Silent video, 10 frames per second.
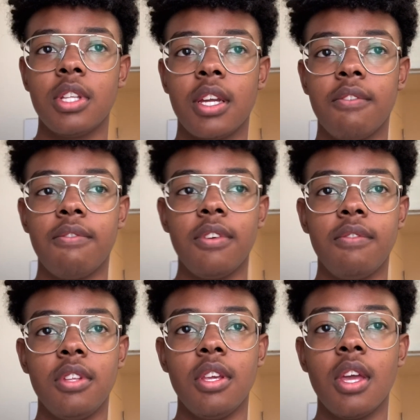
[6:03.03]
9.50,
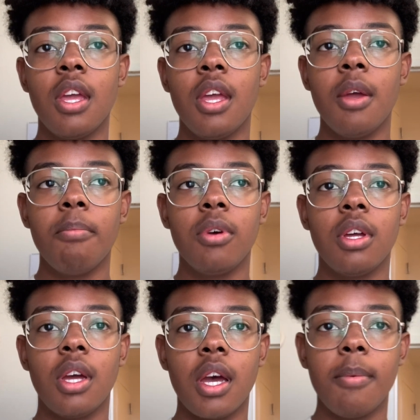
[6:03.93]
but
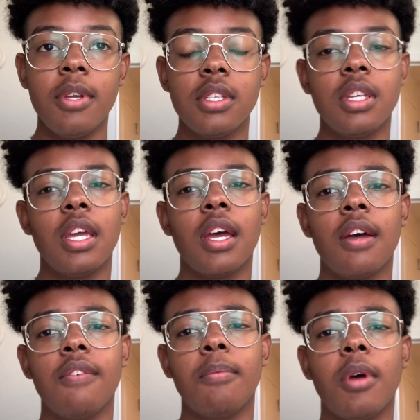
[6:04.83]
I basically
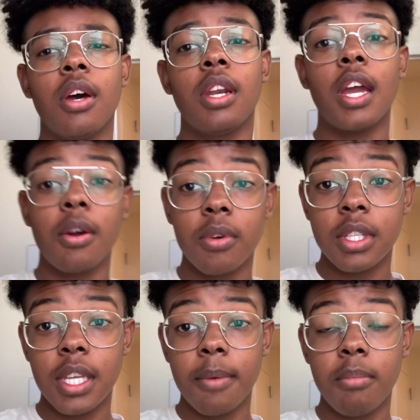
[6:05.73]
have about an hour and
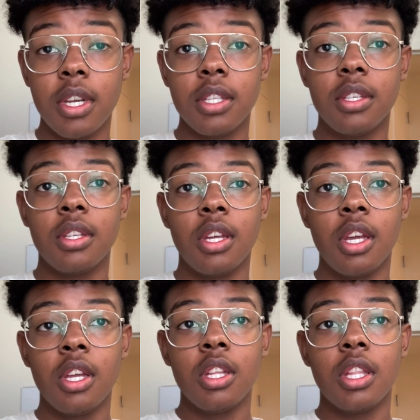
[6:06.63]
10 minutes
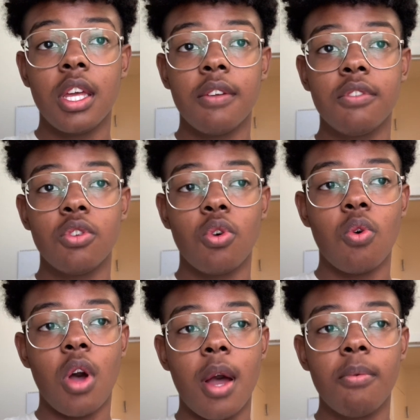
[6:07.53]
left. So
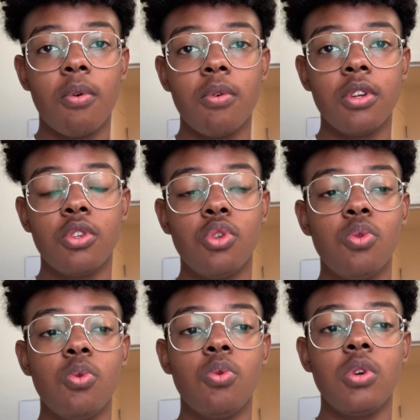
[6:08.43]
I'm going to
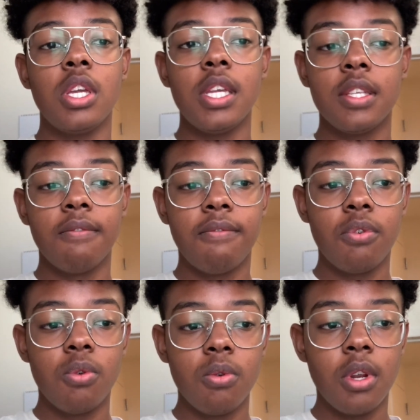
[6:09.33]
eat some
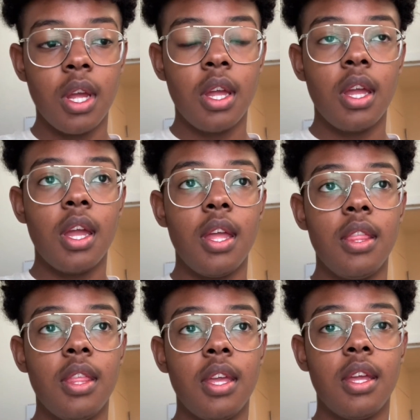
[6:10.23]
food
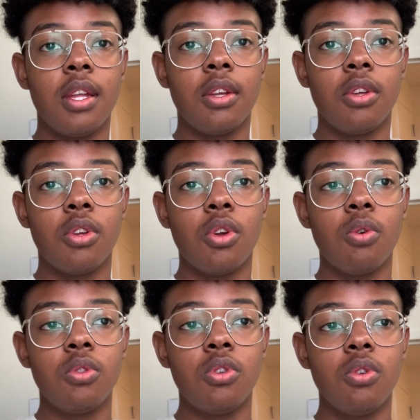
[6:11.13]
and then go
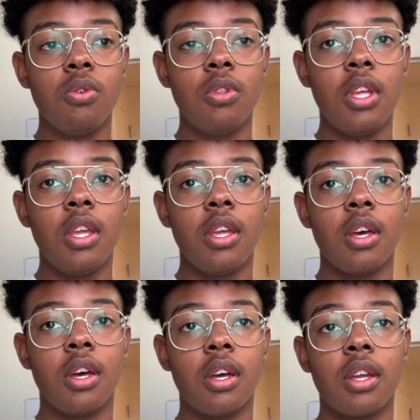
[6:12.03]
to the
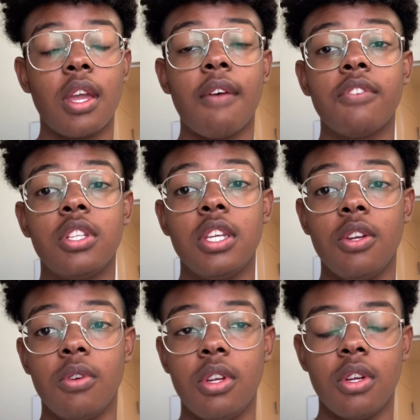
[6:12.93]
uh,
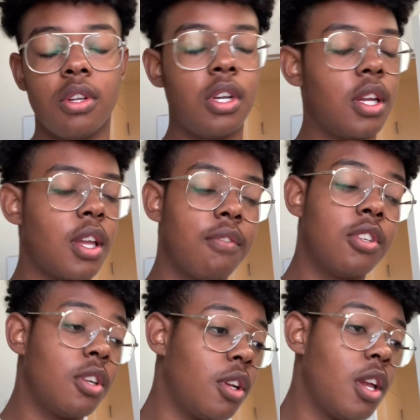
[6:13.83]
cafeteria, or not
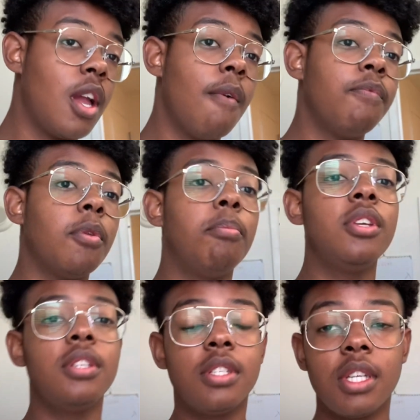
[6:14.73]
cafeteria, the
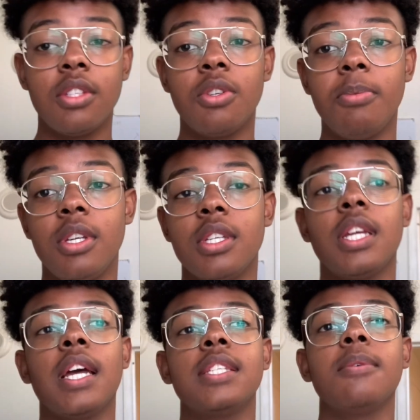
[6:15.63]
business center because I
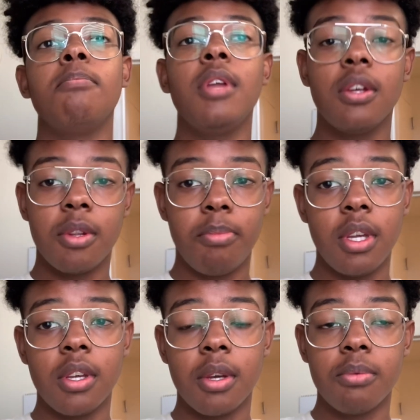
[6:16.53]
got some mail to
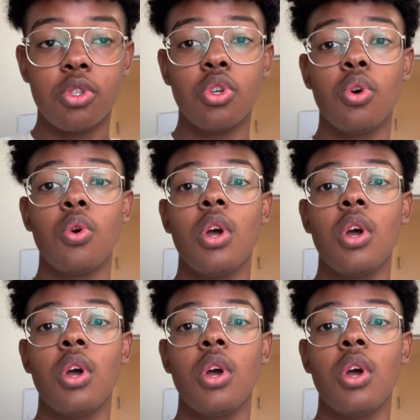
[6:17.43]
pick up. So